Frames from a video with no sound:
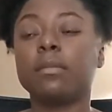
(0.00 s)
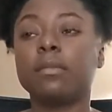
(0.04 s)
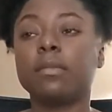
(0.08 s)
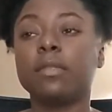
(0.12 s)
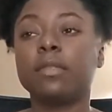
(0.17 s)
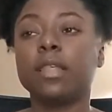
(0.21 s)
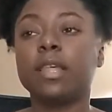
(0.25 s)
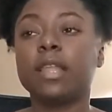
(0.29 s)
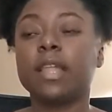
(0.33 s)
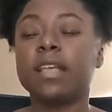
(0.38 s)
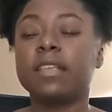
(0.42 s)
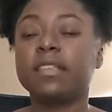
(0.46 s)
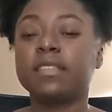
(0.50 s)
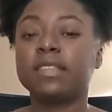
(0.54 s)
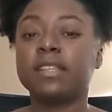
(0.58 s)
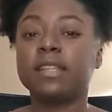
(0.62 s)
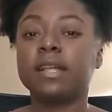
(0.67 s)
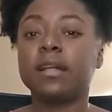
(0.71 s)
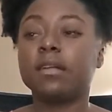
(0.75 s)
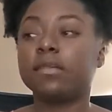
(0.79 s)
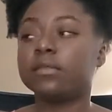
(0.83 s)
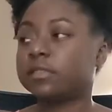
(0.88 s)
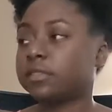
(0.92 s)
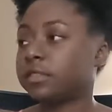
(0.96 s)
that I set
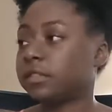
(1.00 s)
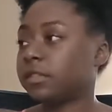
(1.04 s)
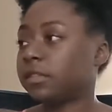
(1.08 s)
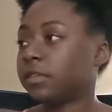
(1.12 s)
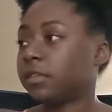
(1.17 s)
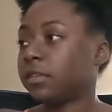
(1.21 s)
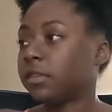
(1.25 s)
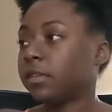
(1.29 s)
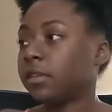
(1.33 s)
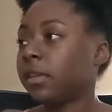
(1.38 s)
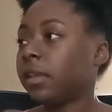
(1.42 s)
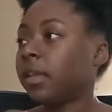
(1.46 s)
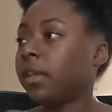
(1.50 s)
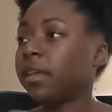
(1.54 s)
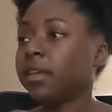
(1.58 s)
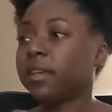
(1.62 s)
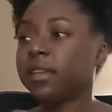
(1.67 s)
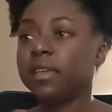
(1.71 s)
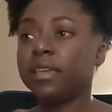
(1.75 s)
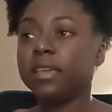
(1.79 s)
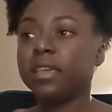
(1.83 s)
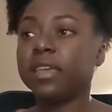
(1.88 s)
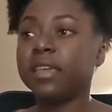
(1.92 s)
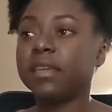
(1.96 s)
out to
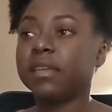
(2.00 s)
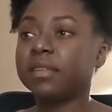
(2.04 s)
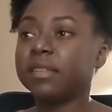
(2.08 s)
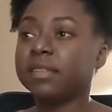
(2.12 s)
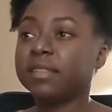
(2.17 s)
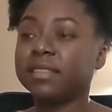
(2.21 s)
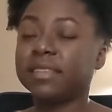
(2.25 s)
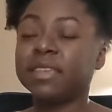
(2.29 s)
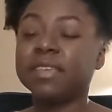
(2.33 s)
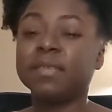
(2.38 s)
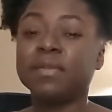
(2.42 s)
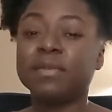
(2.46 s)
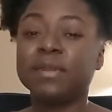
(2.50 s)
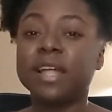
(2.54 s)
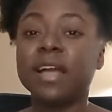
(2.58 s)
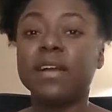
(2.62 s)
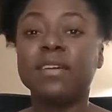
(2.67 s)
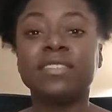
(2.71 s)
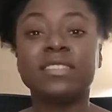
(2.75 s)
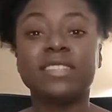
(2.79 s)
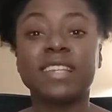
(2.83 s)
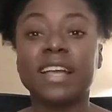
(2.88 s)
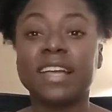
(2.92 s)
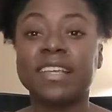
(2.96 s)
get when I
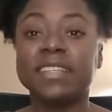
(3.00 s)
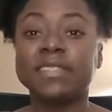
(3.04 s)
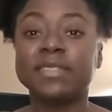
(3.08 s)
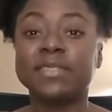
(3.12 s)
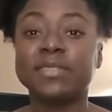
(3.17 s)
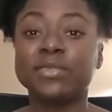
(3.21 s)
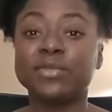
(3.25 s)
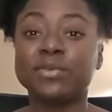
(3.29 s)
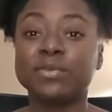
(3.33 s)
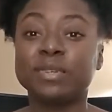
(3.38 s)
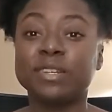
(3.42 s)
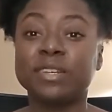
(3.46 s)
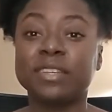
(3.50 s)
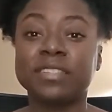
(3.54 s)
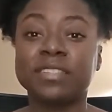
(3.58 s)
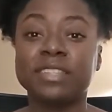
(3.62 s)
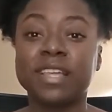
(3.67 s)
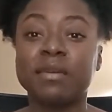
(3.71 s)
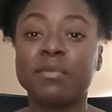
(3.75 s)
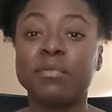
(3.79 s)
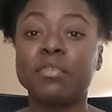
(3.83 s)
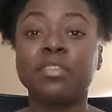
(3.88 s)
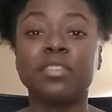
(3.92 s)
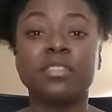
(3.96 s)
was in high school, because
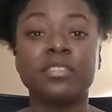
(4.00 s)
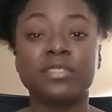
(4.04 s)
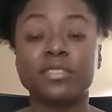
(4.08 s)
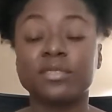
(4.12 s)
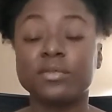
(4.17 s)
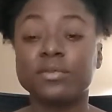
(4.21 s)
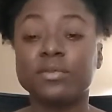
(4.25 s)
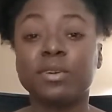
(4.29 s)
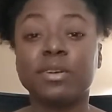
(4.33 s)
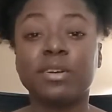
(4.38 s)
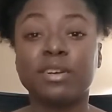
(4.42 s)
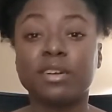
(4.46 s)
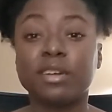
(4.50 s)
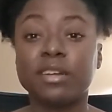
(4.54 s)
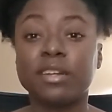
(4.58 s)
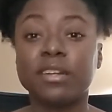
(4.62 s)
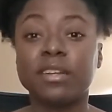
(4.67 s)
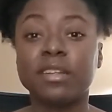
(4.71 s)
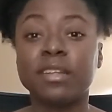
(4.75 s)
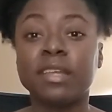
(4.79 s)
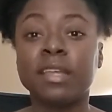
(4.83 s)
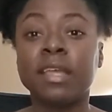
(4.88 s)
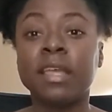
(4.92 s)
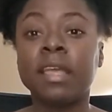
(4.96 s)
I worked too hard.
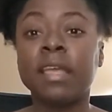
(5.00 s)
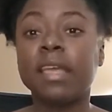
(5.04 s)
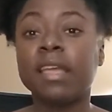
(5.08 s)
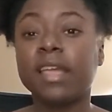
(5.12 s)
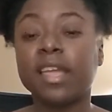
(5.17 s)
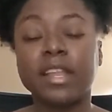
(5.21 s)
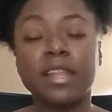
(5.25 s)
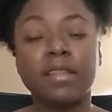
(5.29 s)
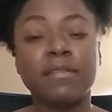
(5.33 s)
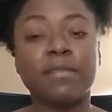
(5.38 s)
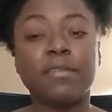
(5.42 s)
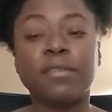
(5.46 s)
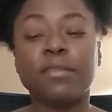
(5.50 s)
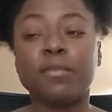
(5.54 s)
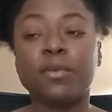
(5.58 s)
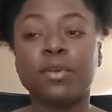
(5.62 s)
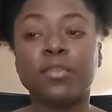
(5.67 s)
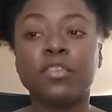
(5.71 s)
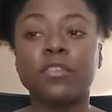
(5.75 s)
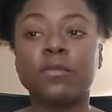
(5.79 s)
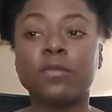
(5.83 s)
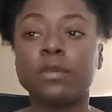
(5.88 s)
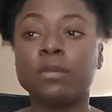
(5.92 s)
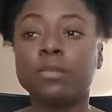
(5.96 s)
And if you're one of
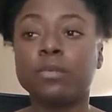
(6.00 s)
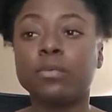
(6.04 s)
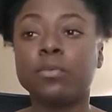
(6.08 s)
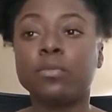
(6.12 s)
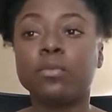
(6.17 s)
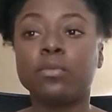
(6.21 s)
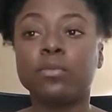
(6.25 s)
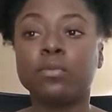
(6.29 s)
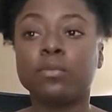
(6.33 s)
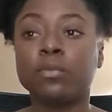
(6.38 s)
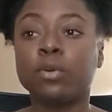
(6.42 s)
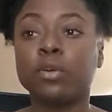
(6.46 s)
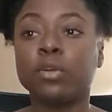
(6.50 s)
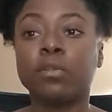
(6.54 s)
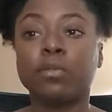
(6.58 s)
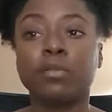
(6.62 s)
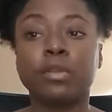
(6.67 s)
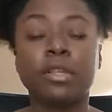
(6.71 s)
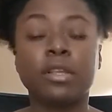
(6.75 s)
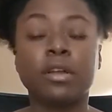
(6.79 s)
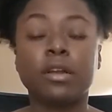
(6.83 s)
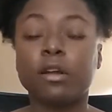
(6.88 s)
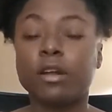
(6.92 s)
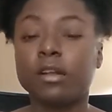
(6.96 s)
those people who work
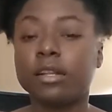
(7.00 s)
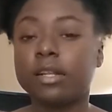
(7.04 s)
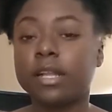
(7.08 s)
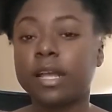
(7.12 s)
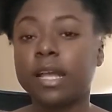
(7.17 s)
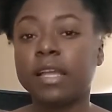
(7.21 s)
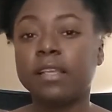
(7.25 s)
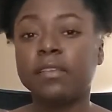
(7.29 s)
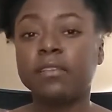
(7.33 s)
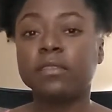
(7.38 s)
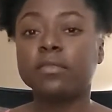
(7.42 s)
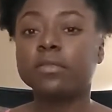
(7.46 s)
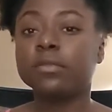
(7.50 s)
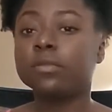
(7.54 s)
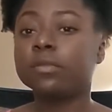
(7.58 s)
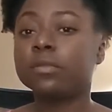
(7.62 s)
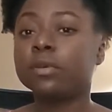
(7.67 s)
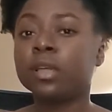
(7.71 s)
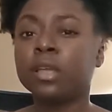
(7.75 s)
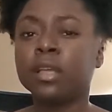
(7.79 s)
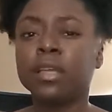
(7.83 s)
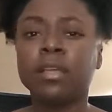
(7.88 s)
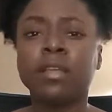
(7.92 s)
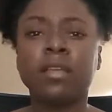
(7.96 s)
really hard in high school,
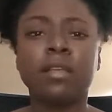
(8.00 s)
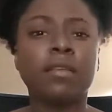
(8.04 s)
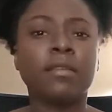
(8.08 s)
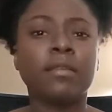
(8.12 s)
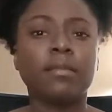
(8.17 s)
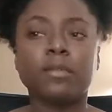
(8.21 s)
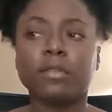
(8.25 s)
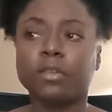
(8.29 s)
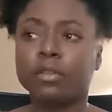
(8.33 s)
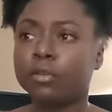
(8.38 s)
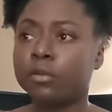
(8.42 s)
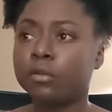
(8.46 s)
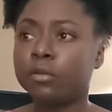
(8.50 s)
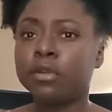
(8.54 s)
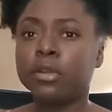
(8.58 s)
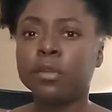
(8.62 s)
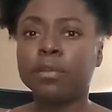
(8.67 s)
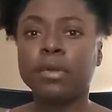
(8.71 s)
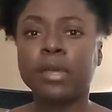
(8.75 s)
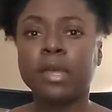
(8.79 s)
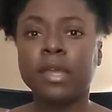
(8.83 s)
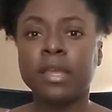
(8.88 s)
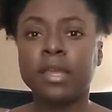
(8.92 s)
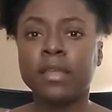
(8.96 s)
you don't want
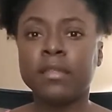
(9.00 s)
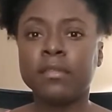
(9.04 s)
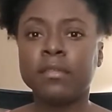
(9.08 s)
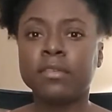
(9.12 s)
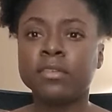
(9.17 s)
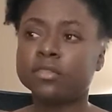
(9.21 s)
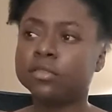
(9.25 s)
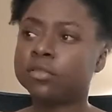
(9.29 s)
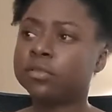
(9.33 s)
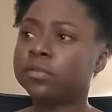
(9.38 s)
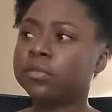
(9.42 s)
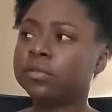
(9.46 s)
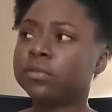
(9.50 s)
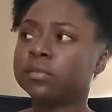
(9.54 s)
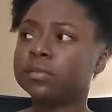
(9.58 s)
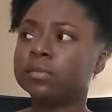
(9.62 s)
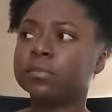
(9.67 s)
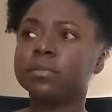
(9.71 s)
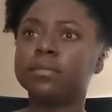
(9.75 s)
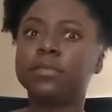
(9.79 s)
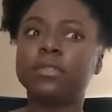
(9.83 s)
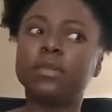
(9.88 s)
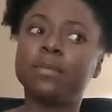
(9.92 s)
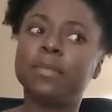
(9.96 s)
to pay either. Sure,
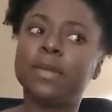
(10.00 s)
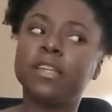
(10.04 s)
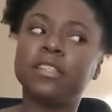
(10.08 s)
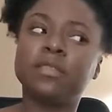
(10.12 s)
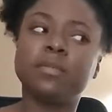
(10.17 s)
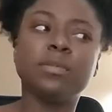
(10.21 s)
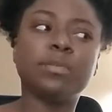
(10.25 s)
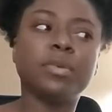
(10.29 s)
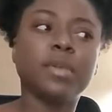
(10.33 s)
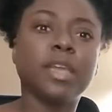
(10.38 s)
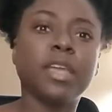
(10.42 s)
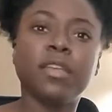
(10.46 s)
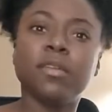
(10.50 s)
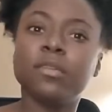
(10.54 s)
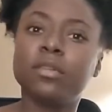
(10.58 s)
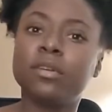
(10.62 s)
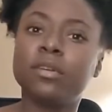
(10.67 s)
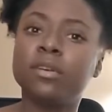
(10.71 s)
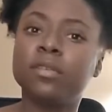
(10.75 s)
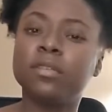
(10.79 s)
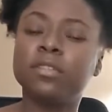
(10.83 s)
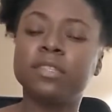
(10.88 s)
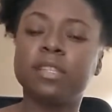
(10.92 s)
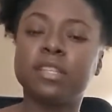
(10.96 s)
somebody should be paying you to
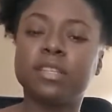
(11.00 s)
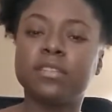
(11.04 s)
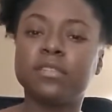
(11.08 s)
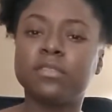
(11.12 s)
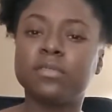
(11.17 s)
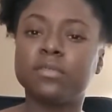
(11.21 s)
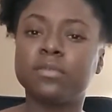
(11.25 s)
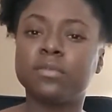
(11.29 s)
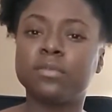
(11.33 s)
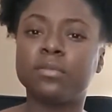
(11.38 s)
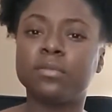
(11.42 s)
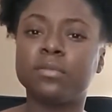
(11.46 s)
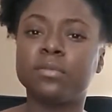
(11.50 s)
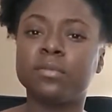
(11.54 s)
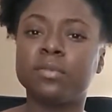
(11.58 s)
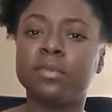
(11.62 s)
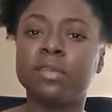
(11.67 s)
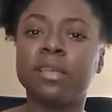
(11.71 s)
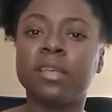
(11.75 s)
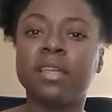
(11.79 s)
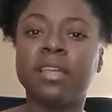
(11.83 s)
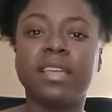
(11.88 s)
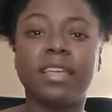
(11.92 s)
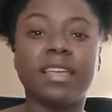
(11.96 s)
go to their school.
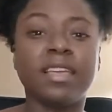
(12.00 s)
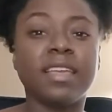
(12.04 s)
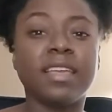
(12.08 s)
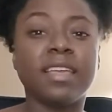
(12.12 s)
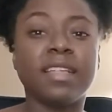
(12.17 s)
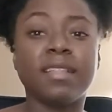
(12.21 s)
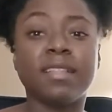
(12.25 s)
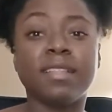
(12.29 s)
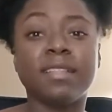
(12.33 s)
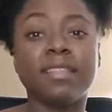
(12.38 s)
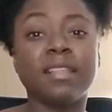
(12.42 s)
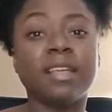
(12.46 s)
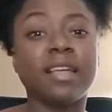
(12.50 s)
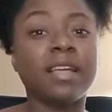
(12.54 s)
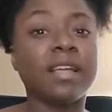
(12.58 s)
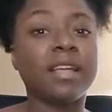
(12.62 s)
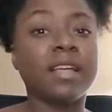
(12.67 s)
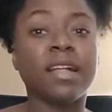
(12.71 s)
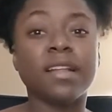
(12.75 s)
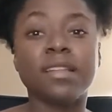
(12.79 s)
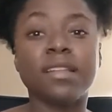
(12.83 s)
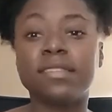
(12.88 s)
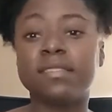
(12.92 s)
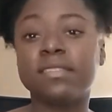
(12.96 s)
And
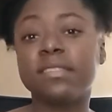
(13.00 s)
I